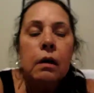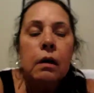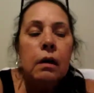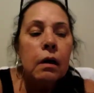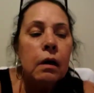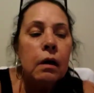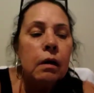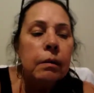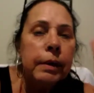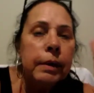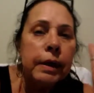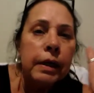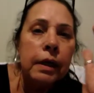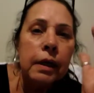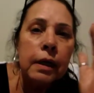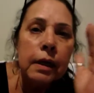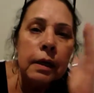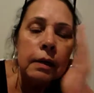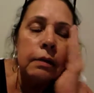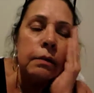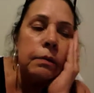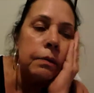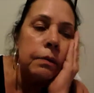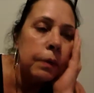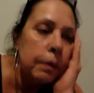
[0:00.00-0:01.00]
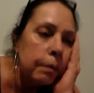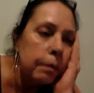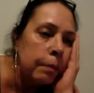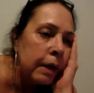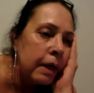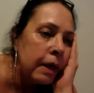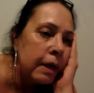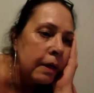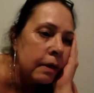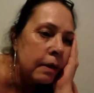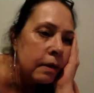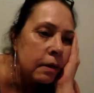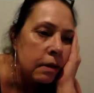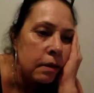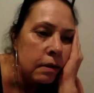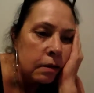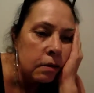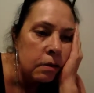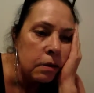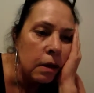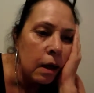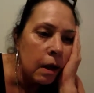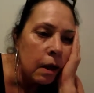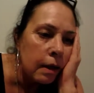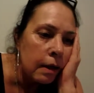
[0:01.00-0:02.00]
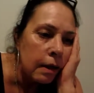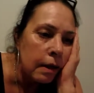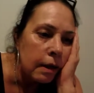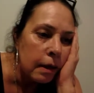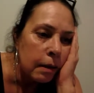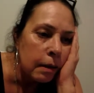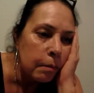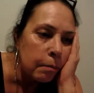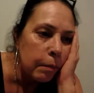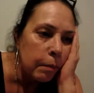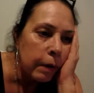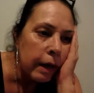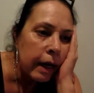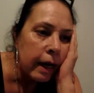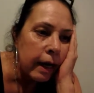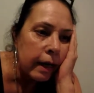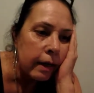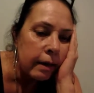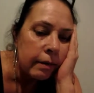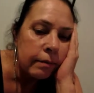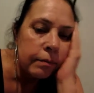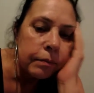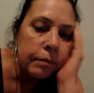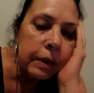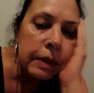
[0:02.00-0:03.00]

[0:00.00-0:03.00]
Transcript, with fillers: Oh my God, we made it to Sonic and back.